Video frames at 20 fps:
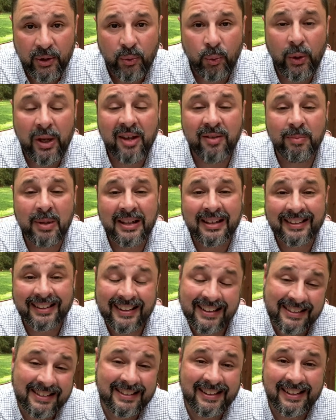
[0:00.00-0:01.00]
We have been
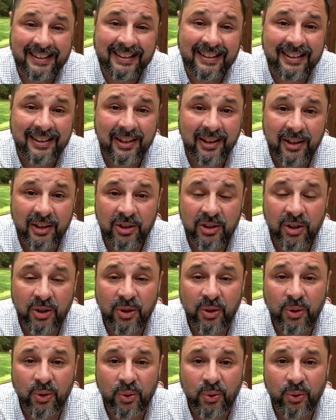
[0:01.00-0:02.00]
listening
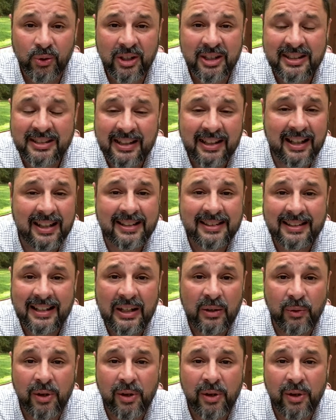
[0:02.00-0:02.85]
to the CDC.